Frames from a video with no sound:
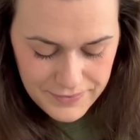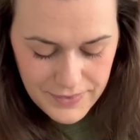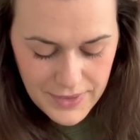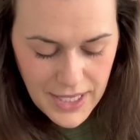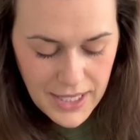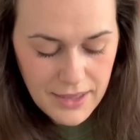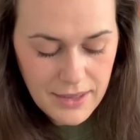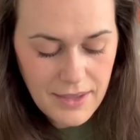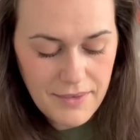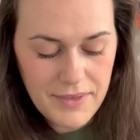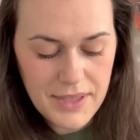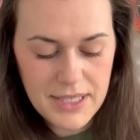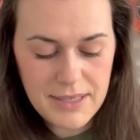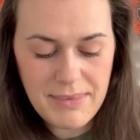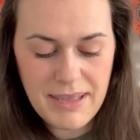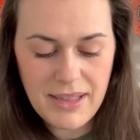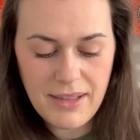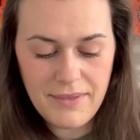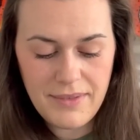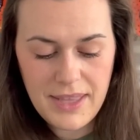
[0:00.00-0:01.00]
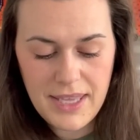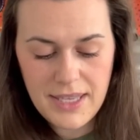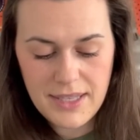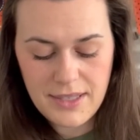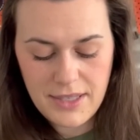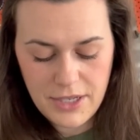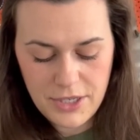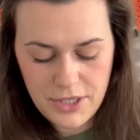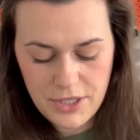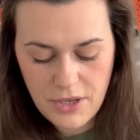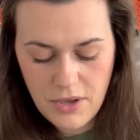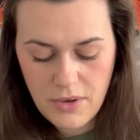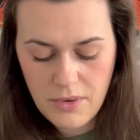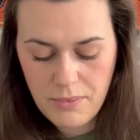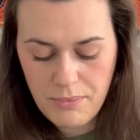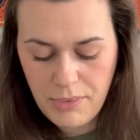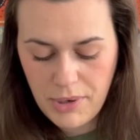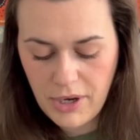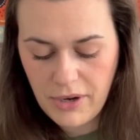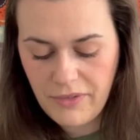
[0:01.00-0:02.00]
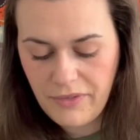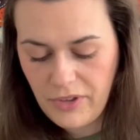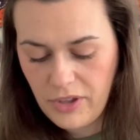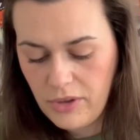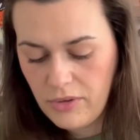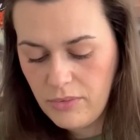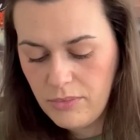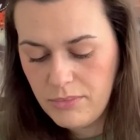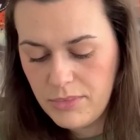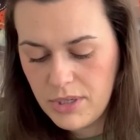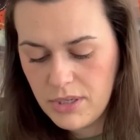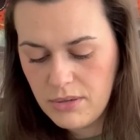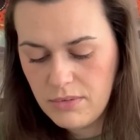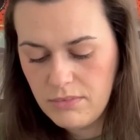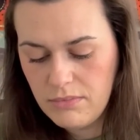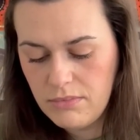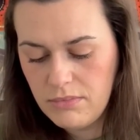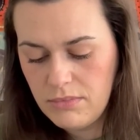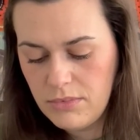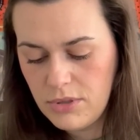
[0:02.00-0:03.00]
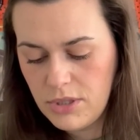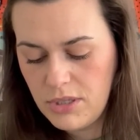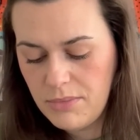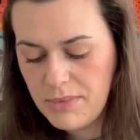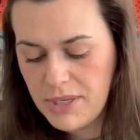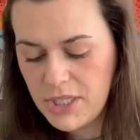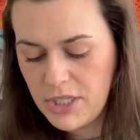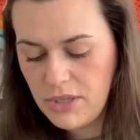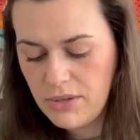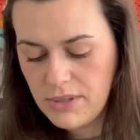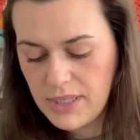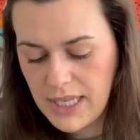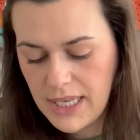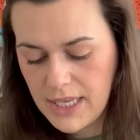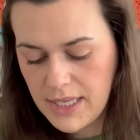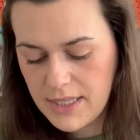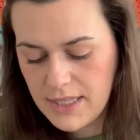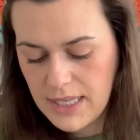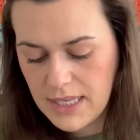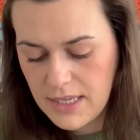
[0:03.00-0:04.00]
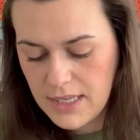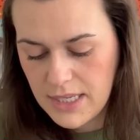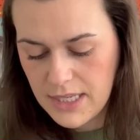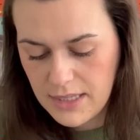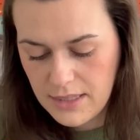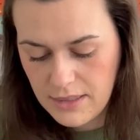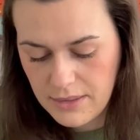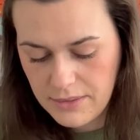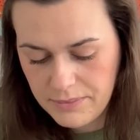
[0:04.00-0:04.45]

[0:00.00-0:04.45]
I love the smell of these. They're so perfumed. She must use like a scented